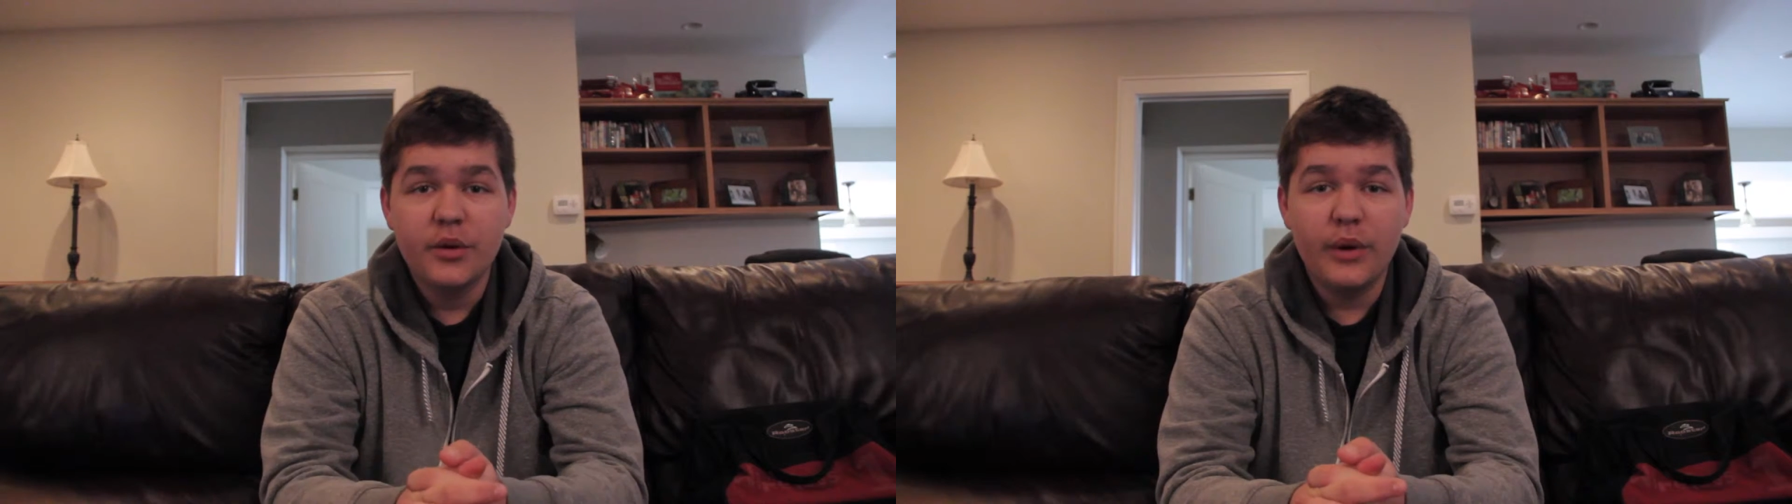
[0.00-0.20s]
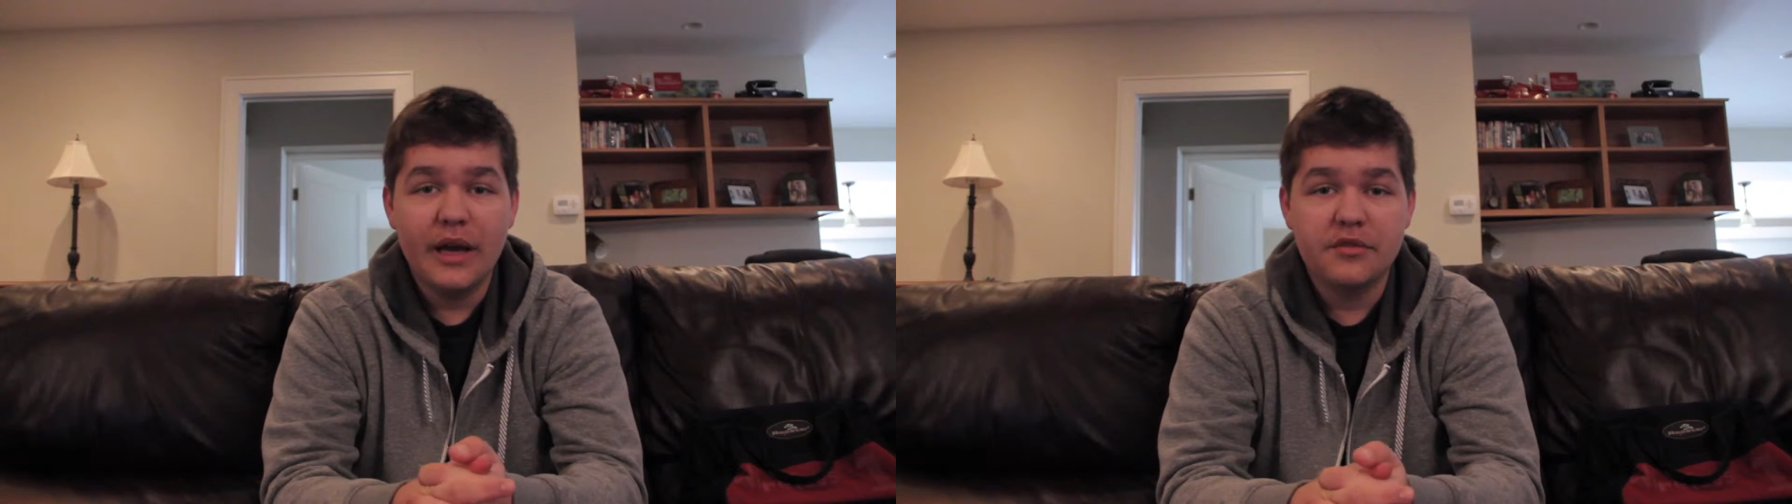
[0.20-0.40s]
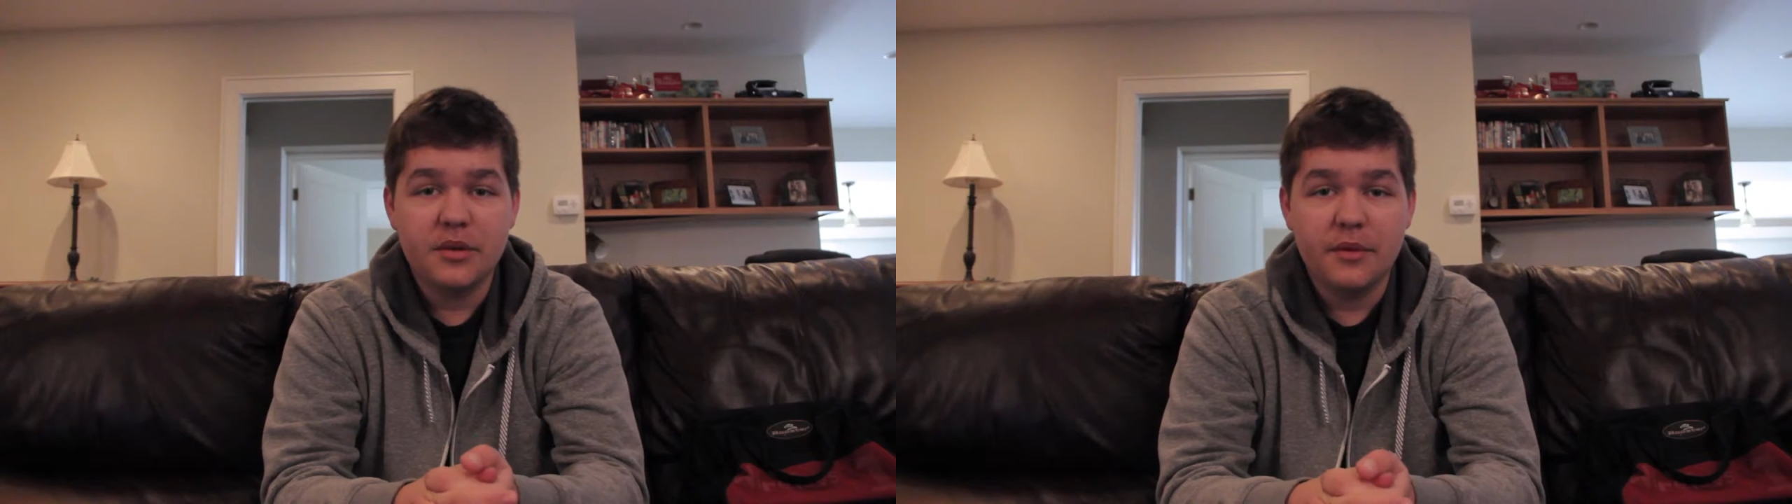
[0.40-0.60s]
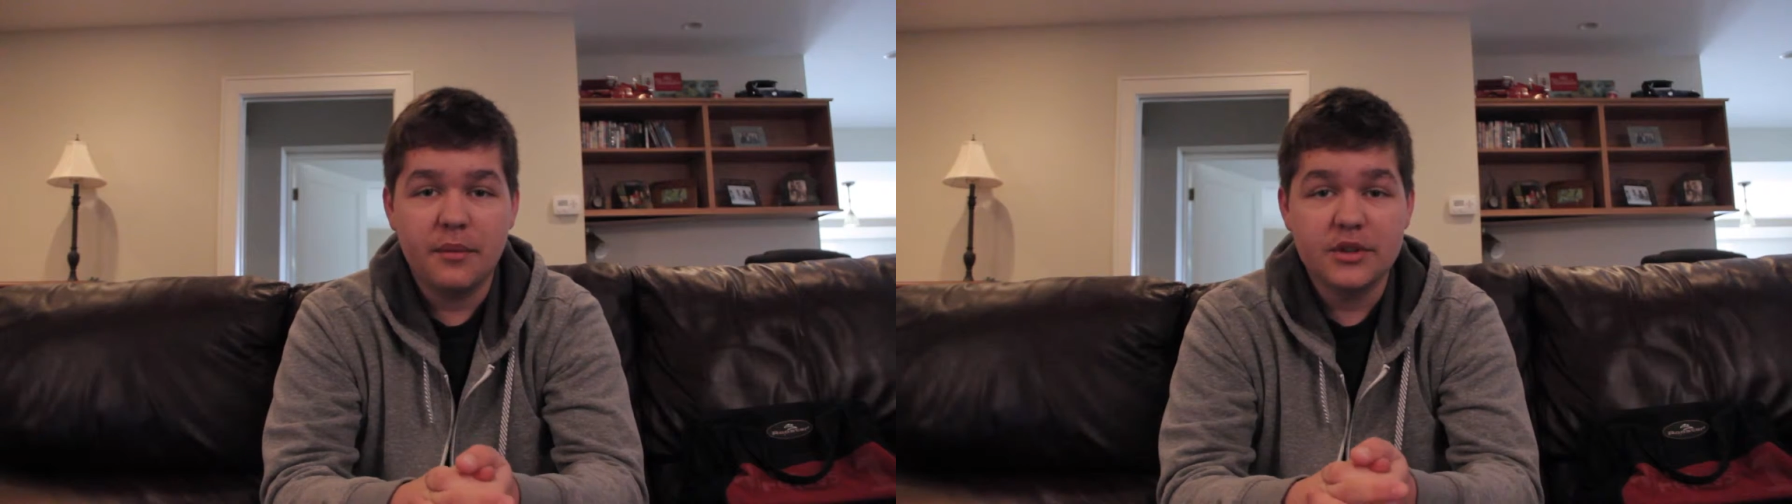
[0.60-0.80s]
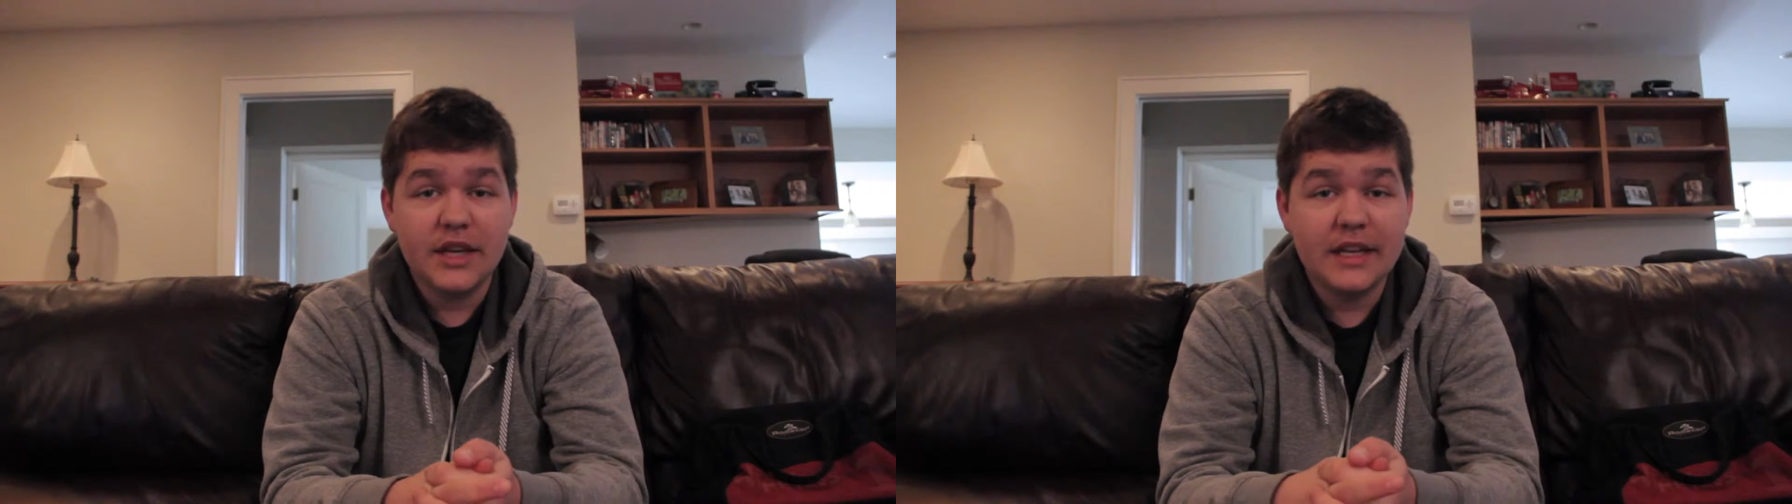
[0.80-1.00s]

We have some of the most